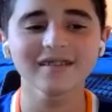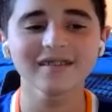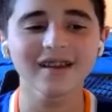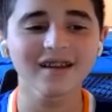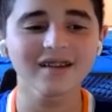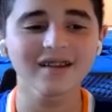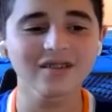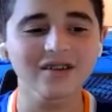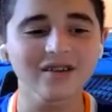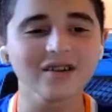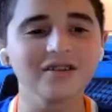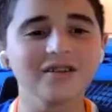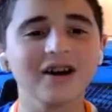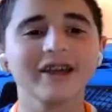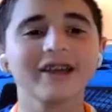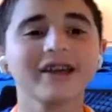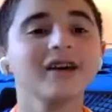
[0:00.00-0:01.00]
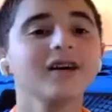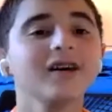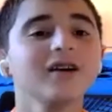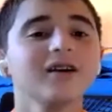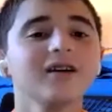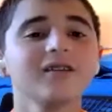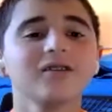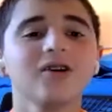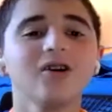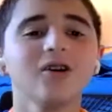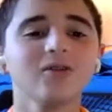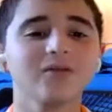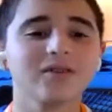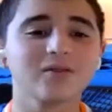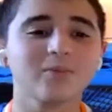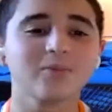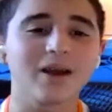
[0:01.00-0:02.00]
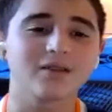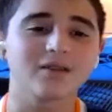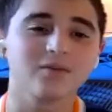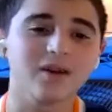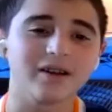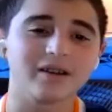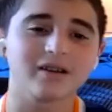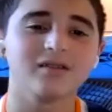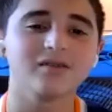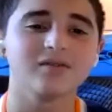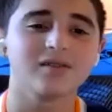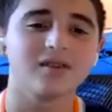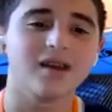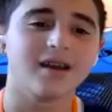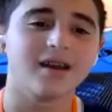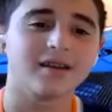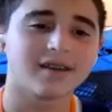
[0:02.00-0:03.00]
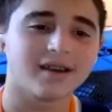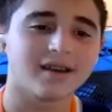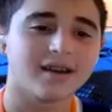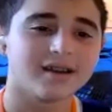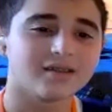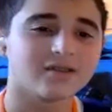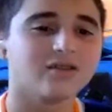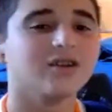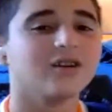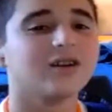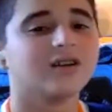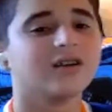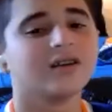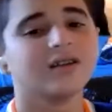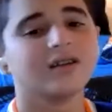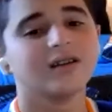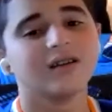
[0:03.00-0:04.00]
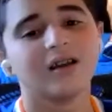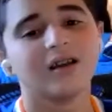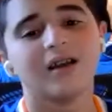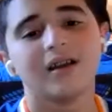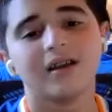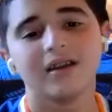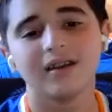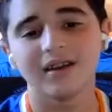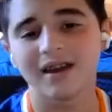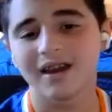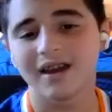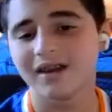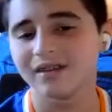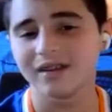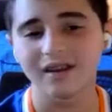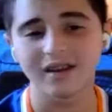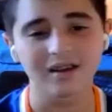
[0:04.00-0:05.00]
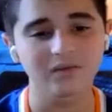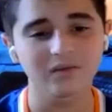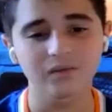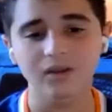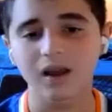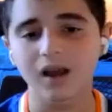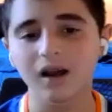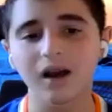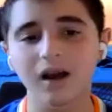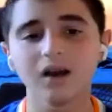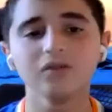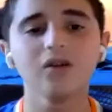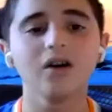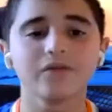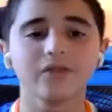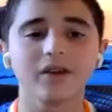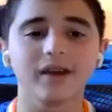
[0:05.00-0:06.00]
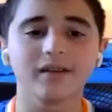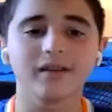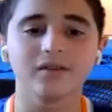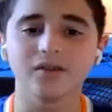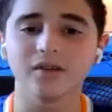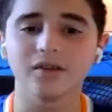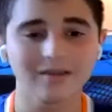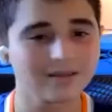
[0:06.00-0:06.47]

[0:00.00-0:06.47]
Kanter, like, it's all respect when it comes to Kanter and that. Yeah, I love Kanter.